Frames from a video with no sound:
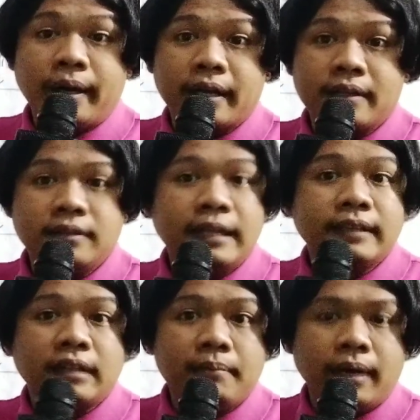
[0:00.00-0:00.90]

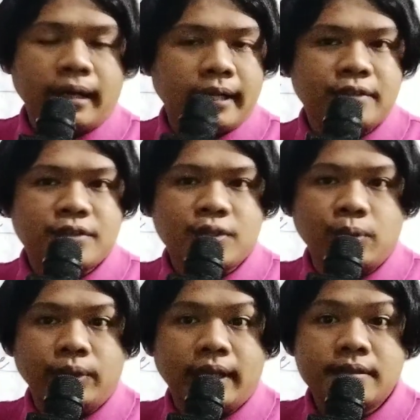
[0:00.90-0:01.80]
American
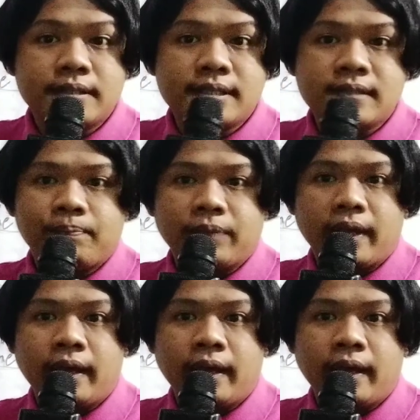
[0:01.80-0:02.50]
students,